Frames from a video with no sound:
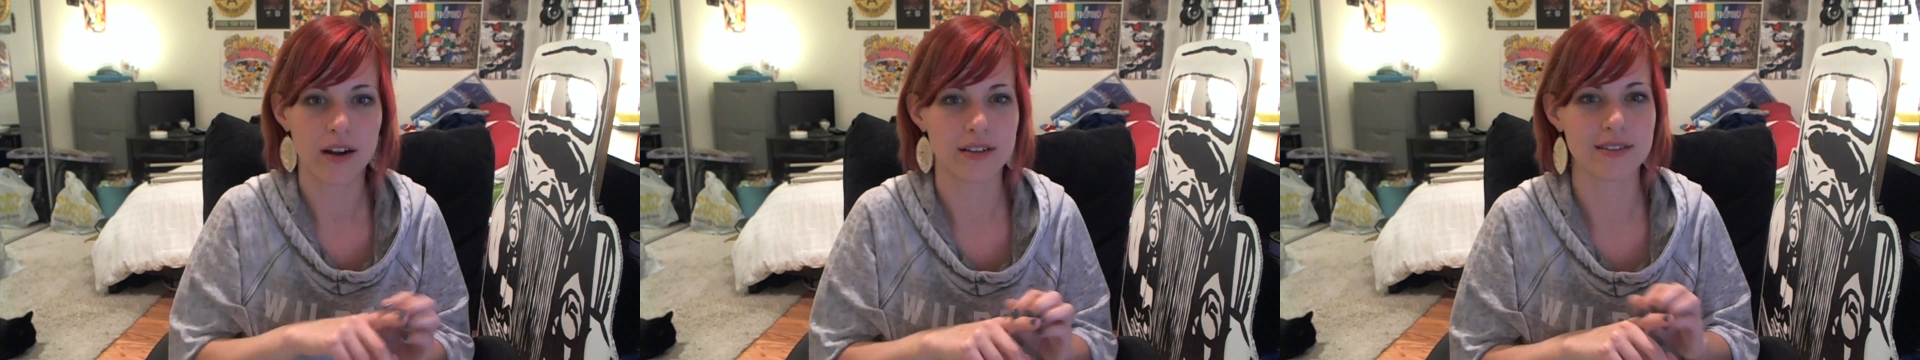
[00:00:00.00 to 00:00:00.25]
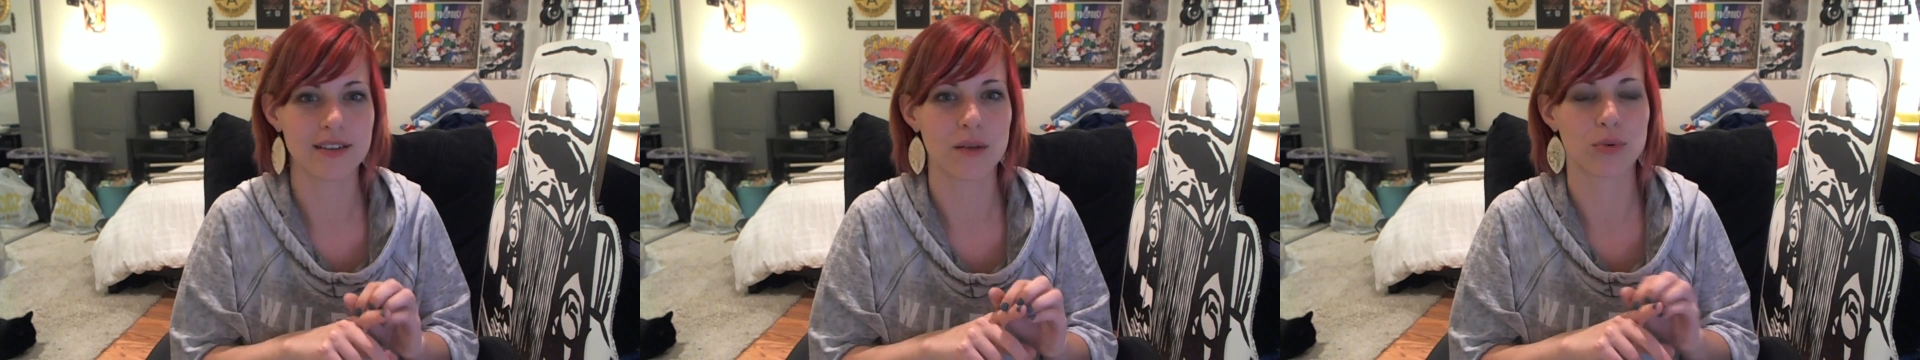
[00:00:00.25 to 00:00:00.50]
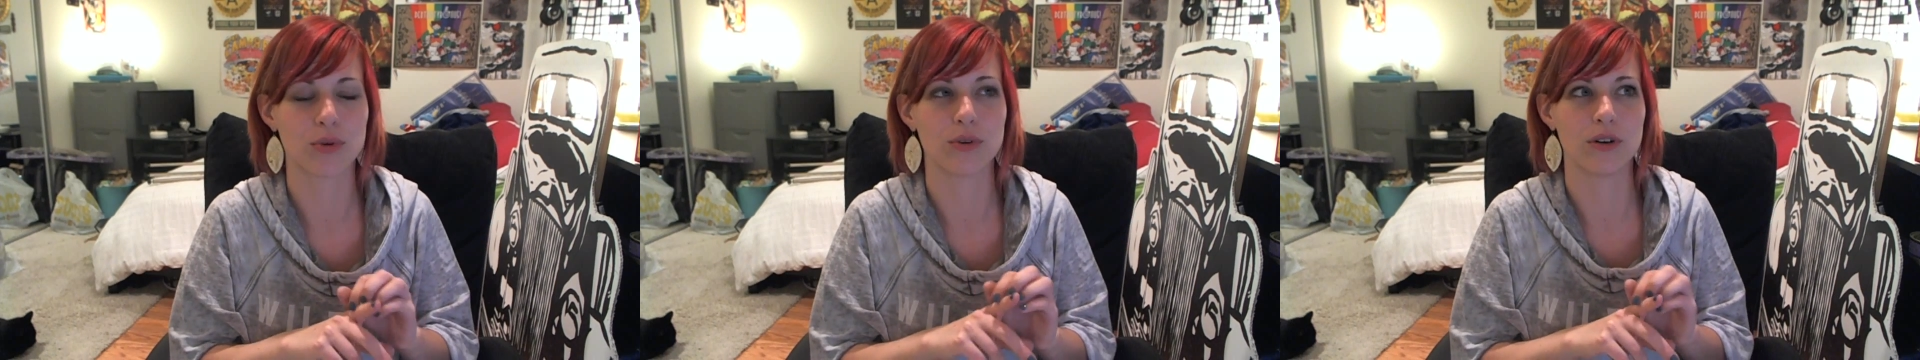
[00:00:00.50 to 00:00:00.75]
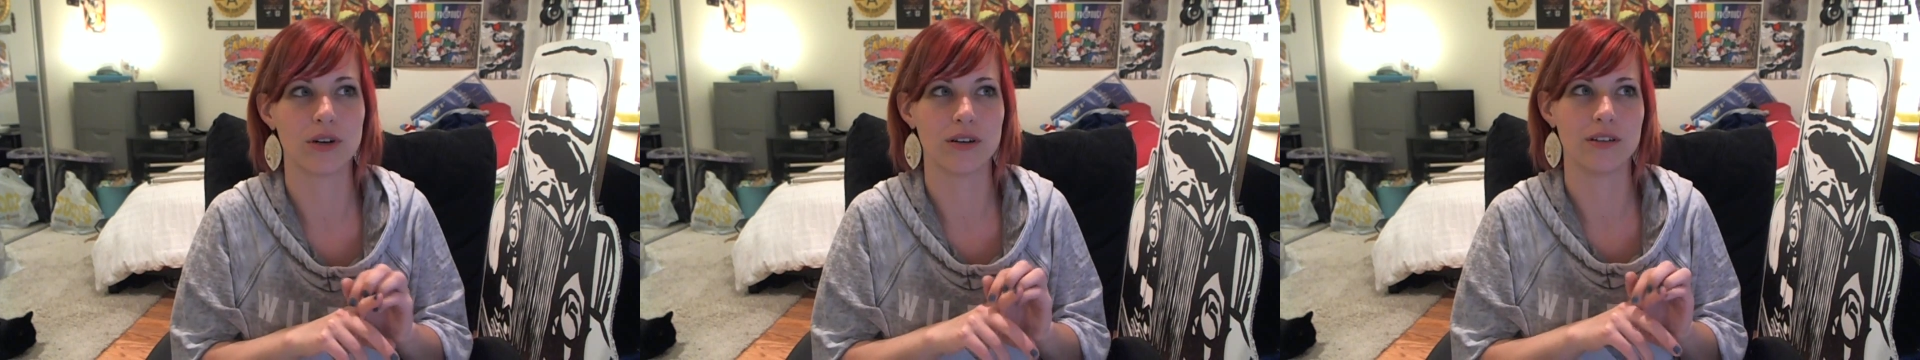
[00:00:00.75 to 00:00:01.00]
It's
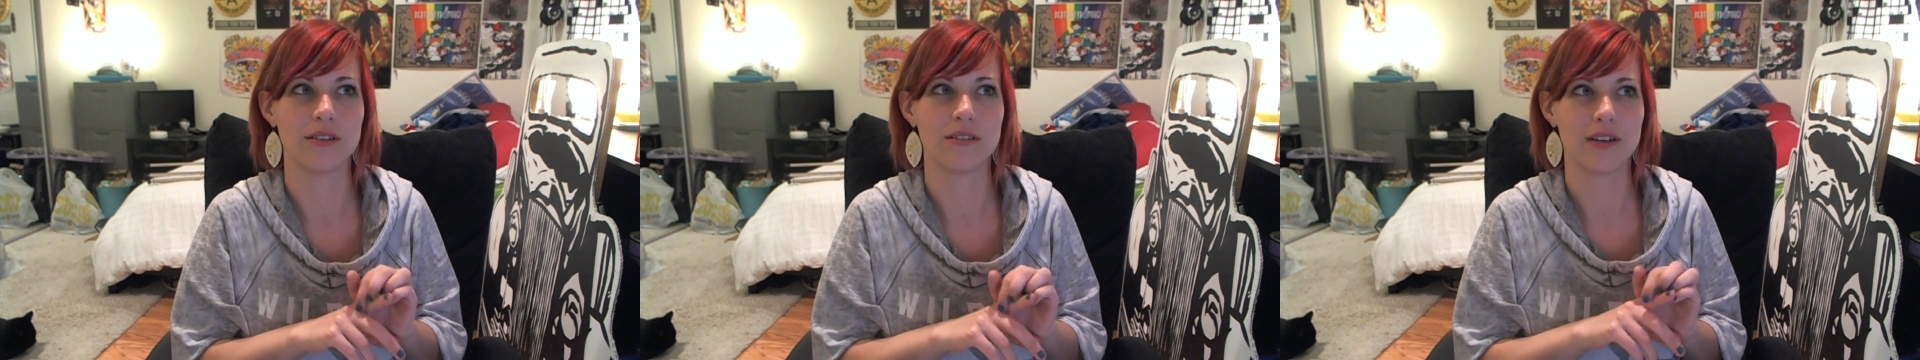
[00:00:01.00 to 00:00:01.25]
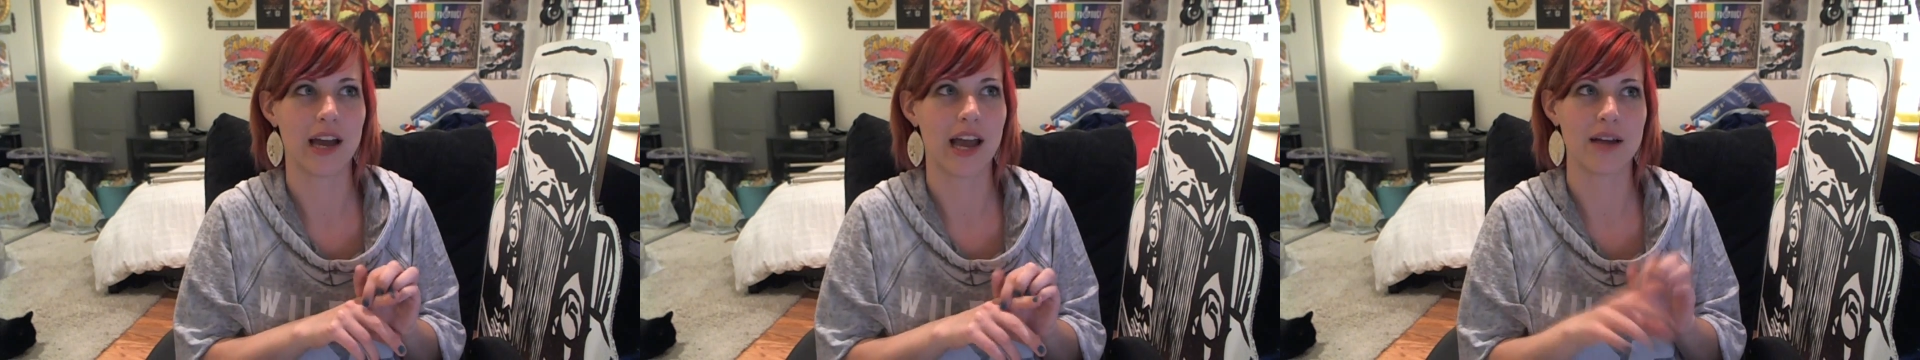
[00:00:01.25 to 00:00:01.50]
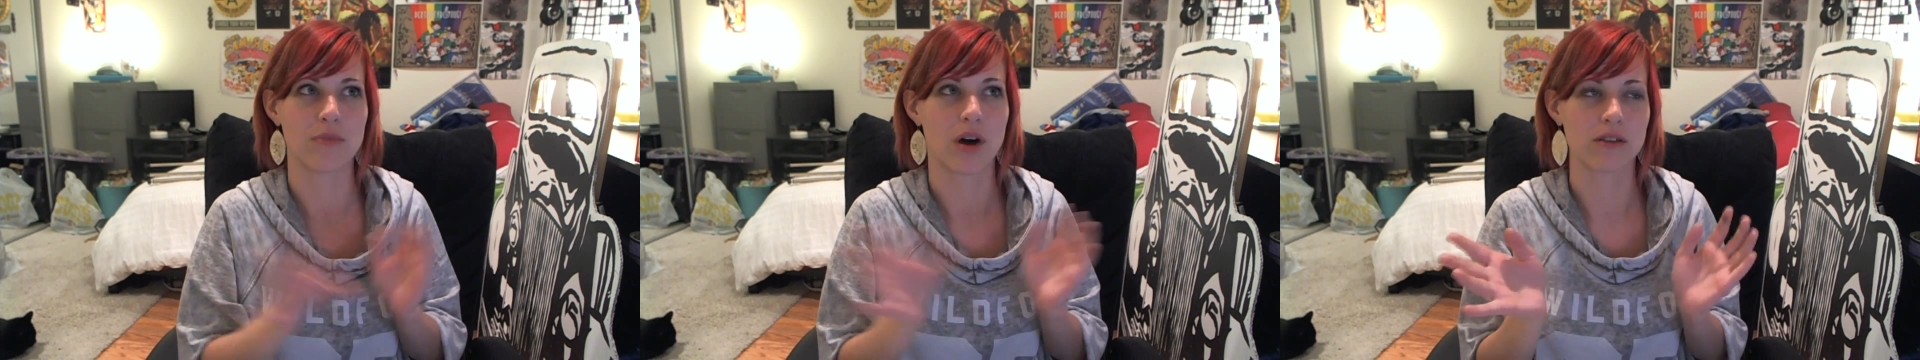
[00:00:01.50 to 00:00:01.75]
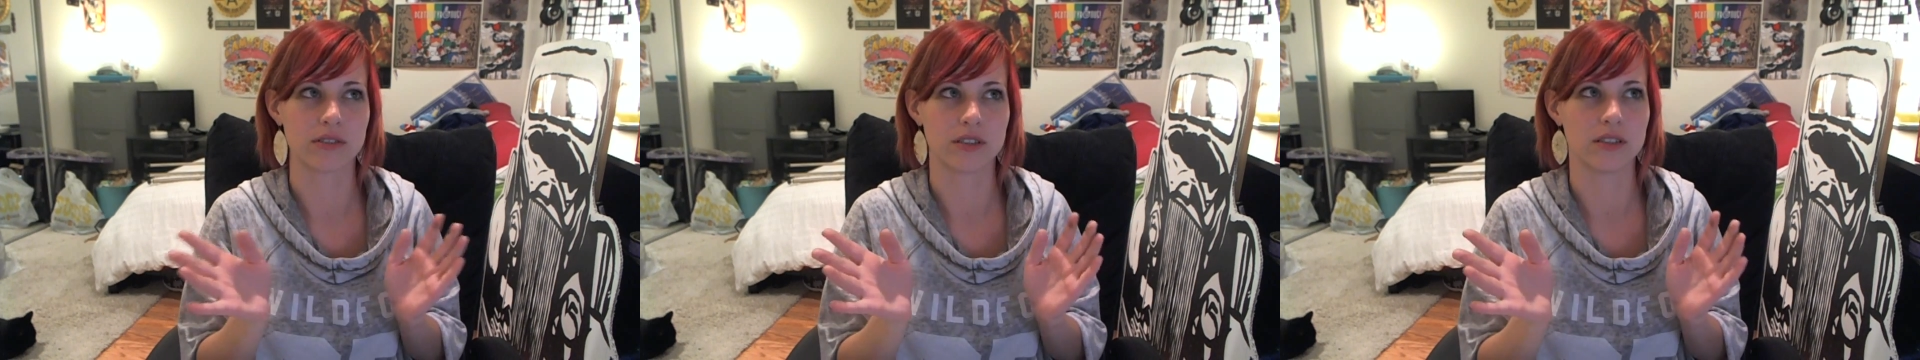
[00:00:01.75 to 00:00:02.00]
Deadpool and
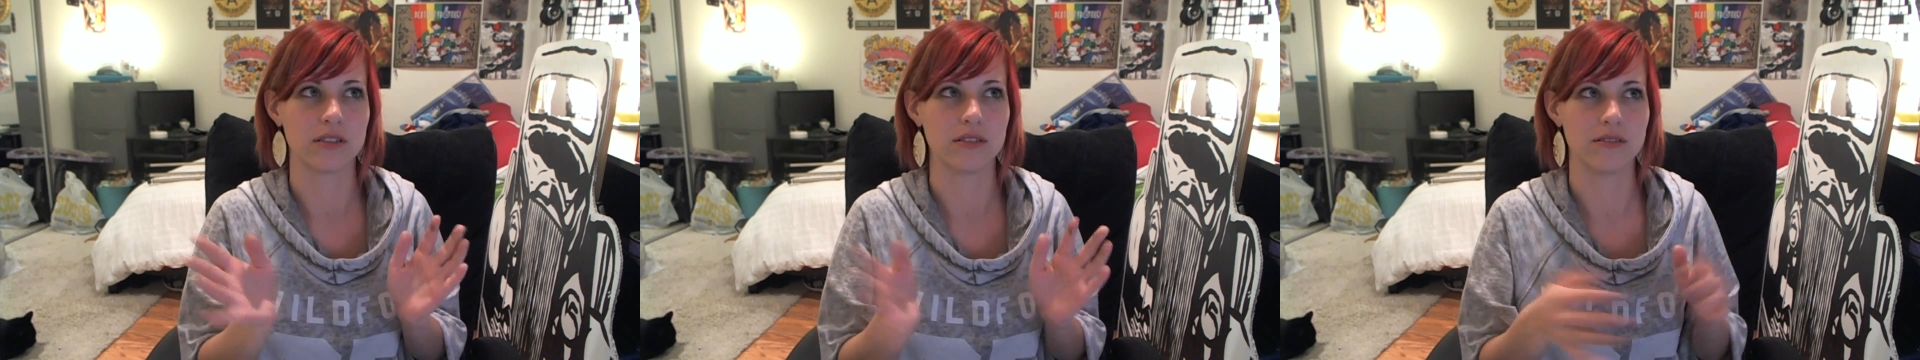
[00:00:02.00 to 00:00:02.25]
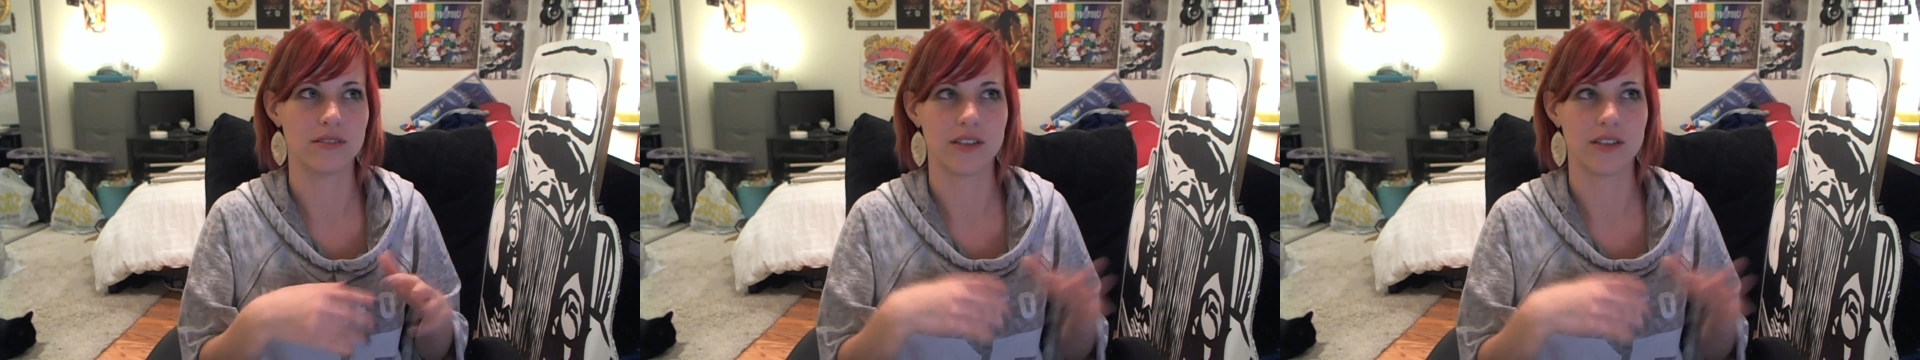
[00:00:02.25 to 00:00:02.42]
Marvel.